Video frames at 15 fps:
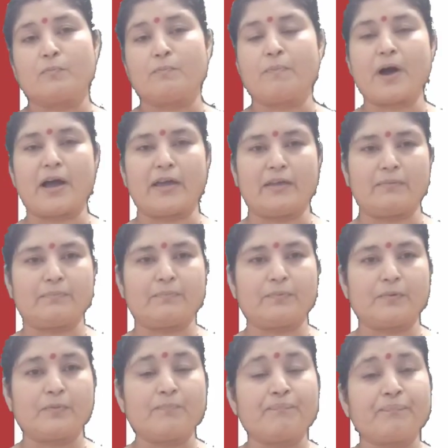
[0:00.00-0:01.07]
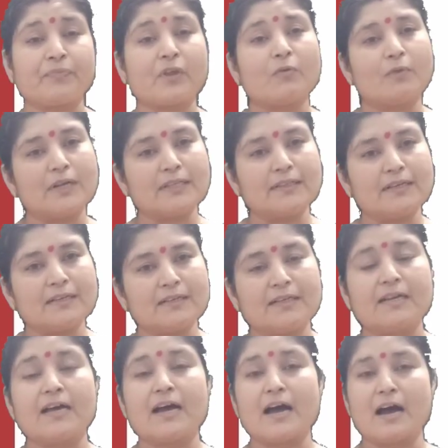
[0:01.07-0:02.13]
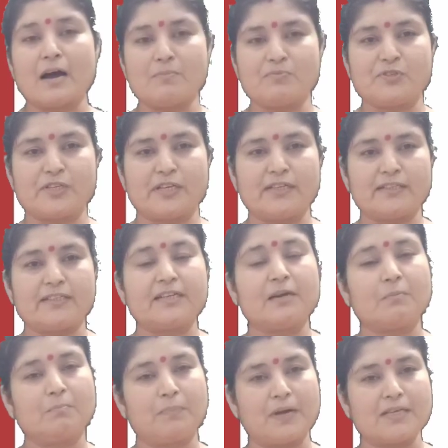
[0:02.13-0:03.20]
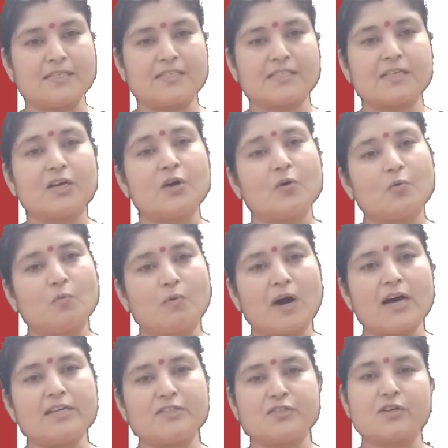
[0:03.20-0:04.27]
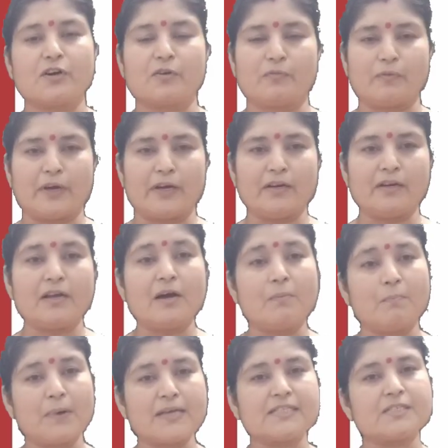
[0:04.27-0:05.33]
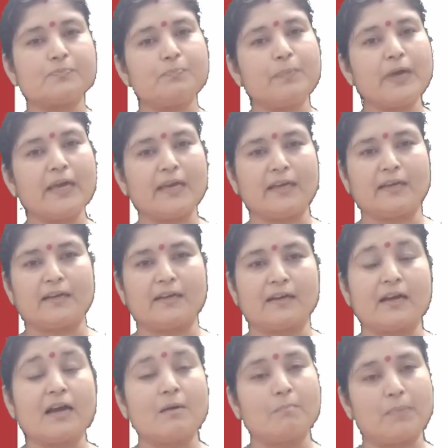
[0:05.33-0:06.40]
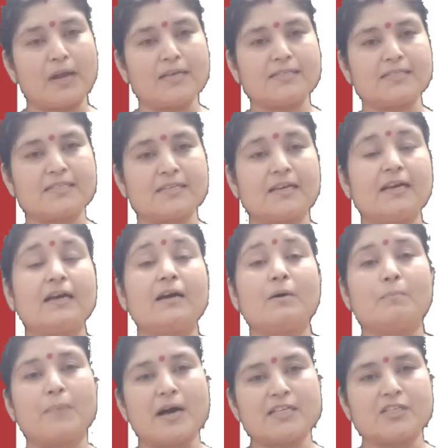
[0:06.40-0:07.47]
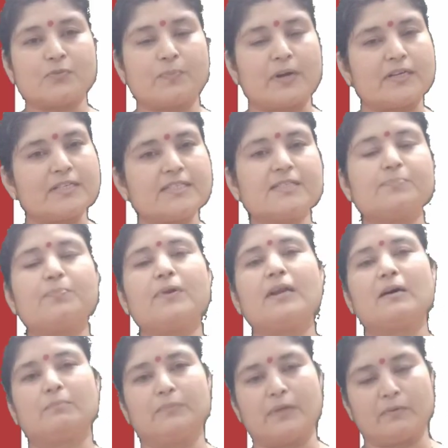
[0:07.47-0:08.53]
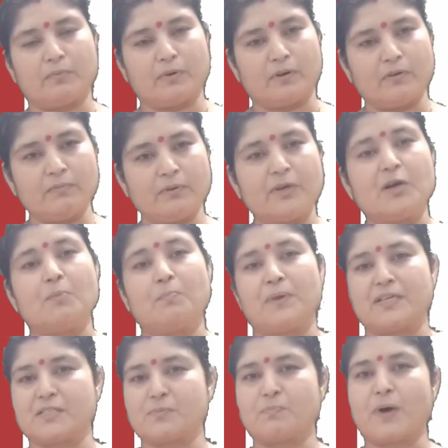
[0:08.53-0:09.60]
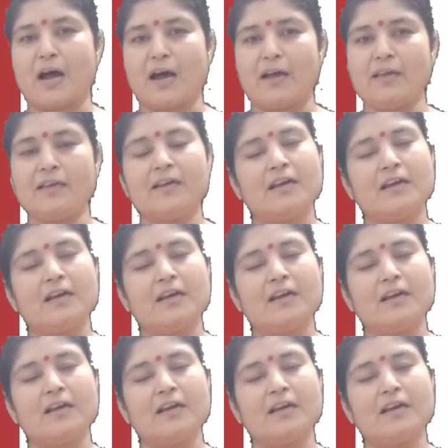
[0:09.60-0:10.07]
5. What is that? Object plus was or were plus being plus past participle of the verb plus by